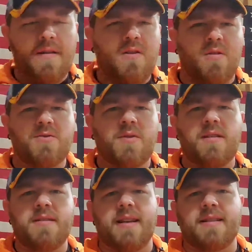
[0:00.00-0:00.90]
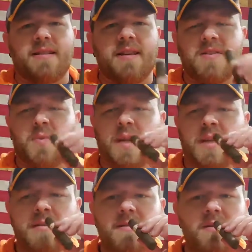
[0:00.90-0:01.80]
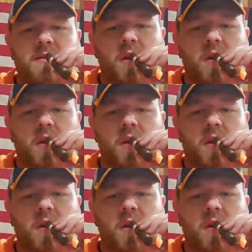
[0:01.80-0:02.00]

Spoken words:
Cold draw, there's like a slight sweetness.